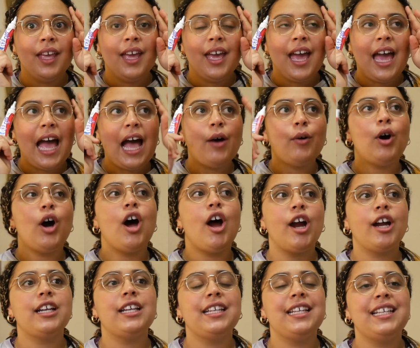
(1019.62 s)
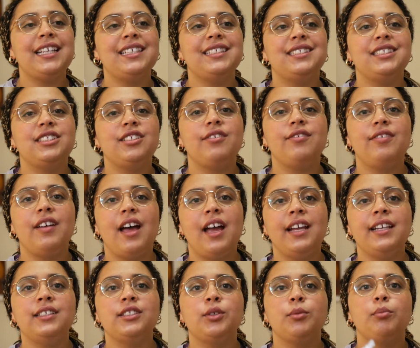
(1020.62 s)
how hard it is to
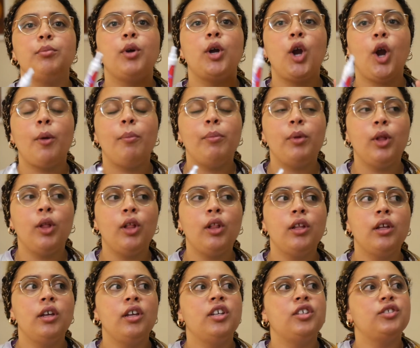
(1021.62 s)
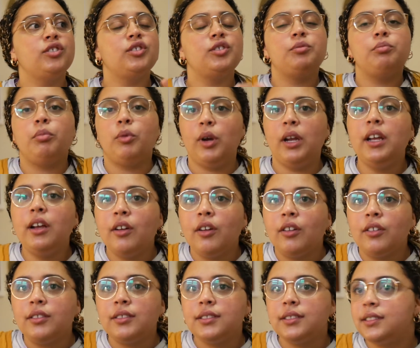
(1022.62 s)
find purple
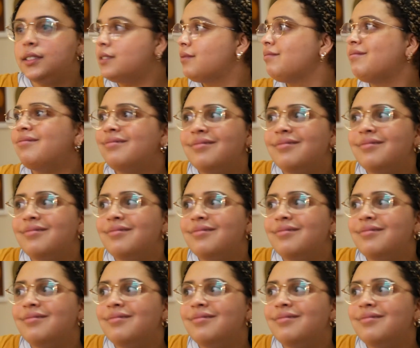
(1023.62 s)
sprinkles.